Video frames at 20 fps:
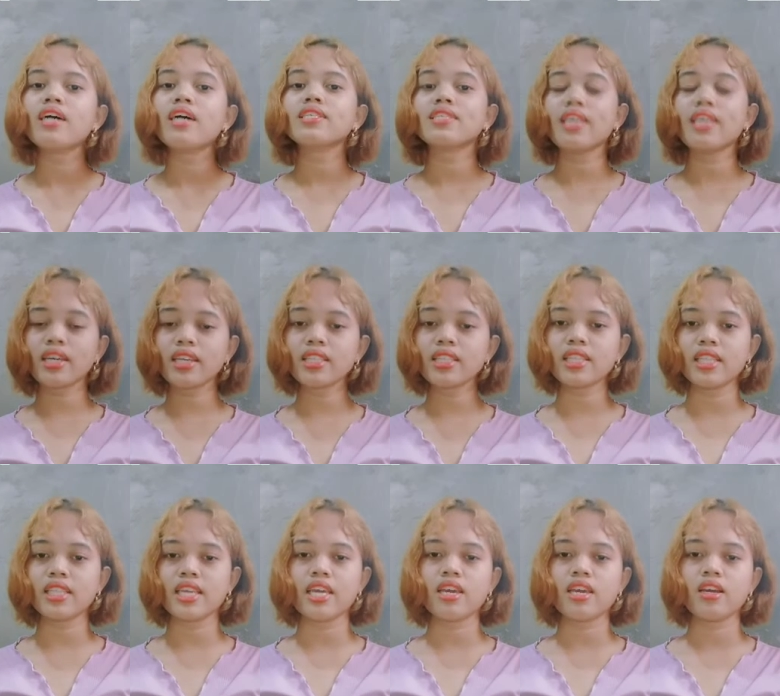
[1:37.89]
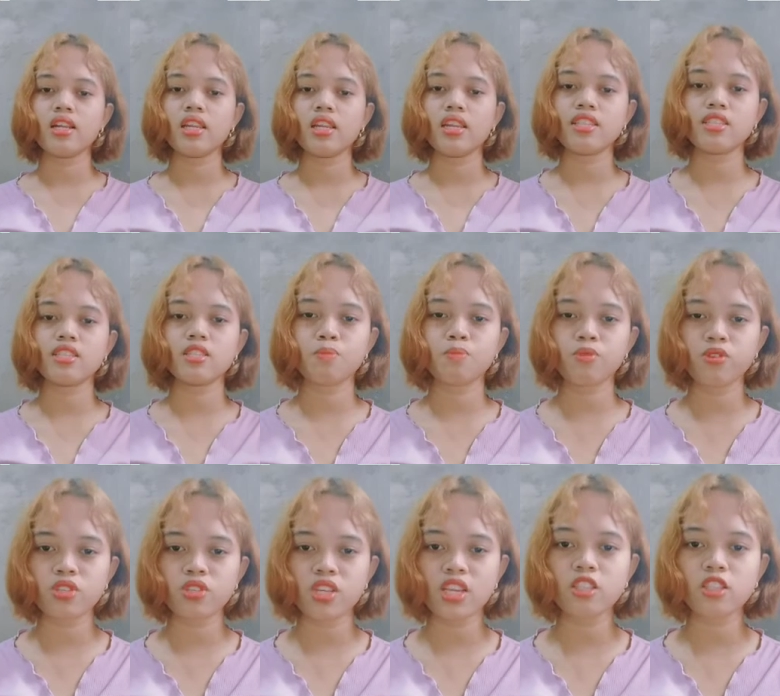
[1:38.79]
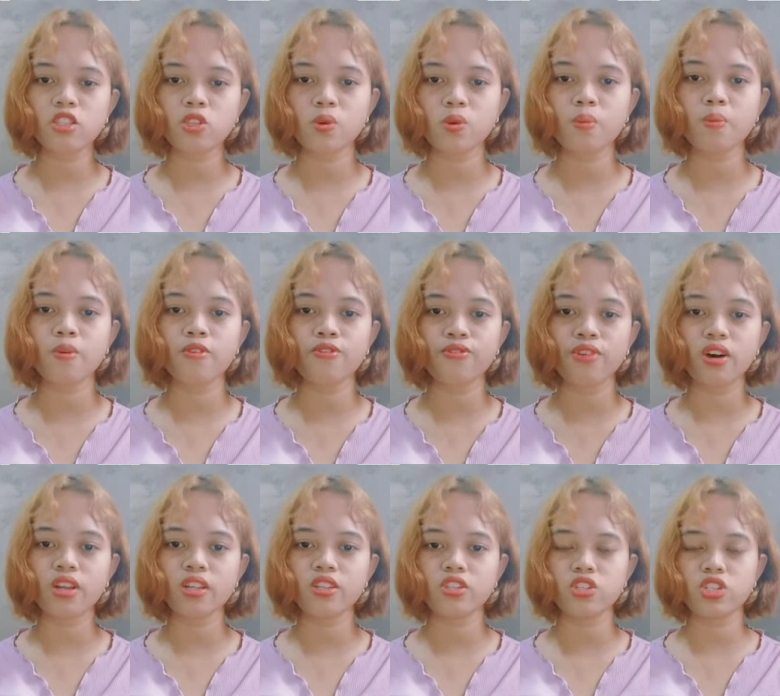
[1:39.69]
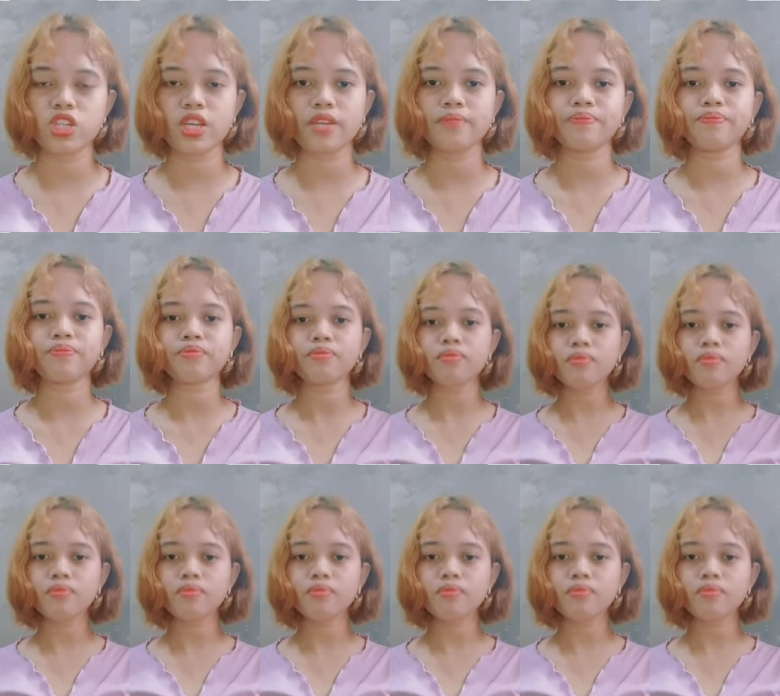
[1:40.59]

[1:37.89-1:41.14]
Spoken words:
Secondly, let's proceed to morphology.